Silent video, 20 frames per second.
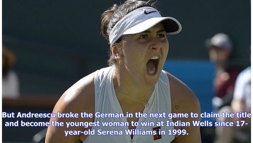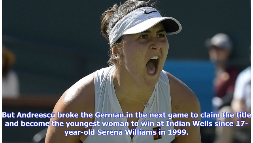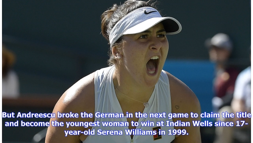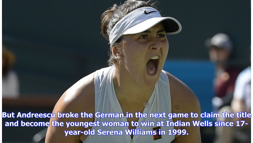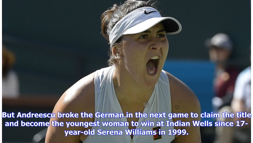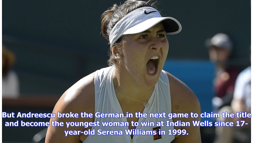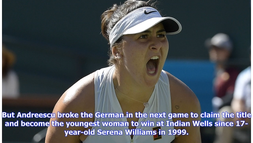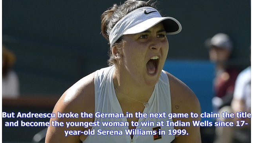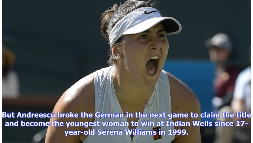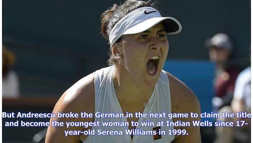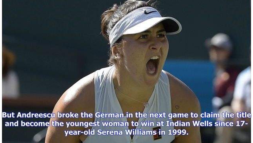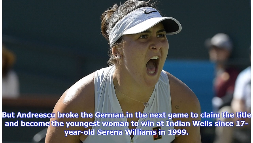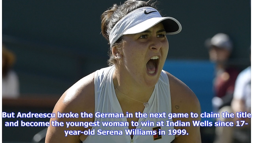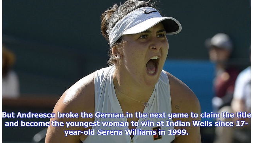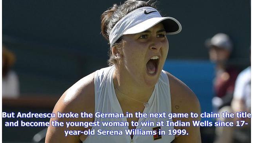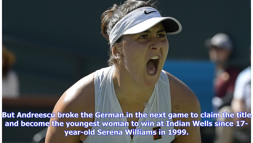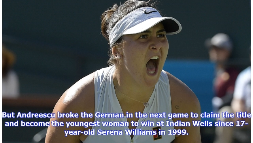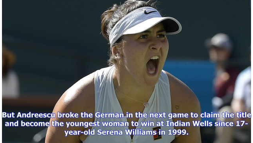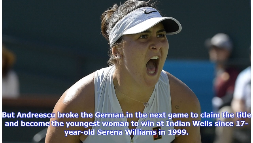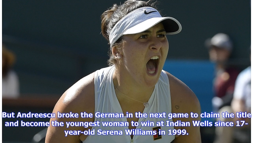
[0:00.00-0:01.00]

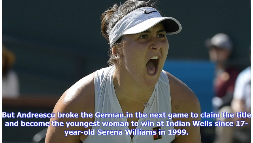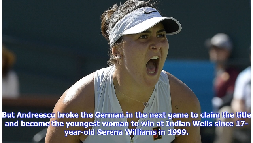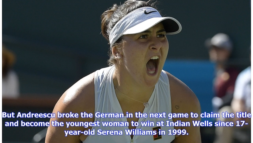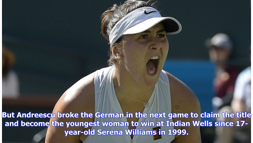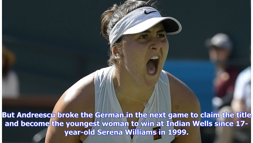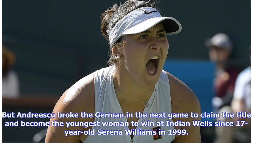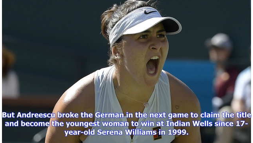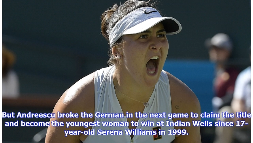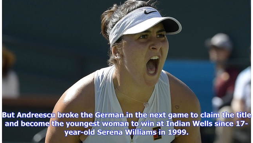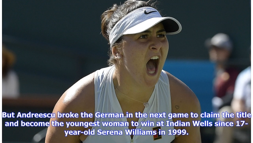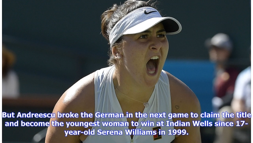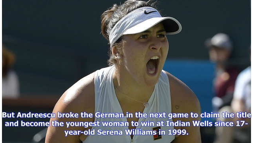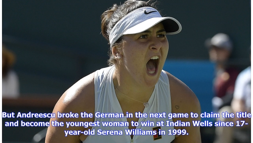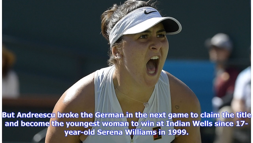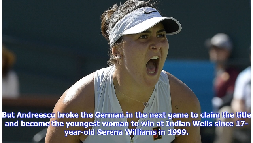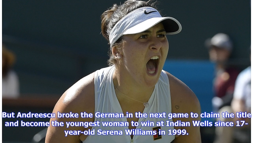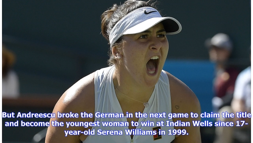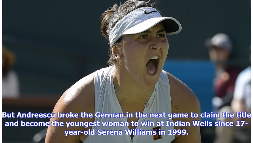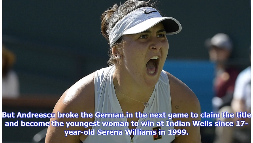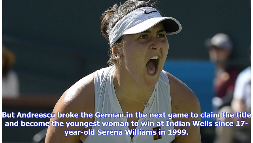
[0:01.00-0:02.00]

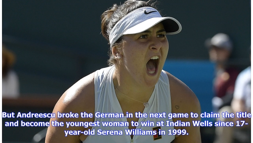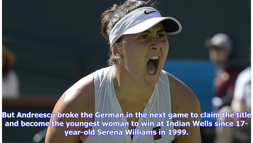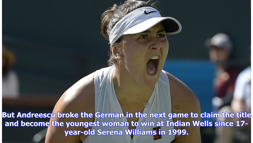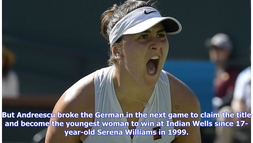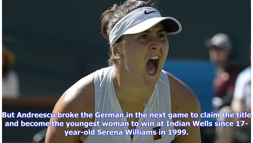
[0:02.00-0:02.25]
No one is speaking in this clip.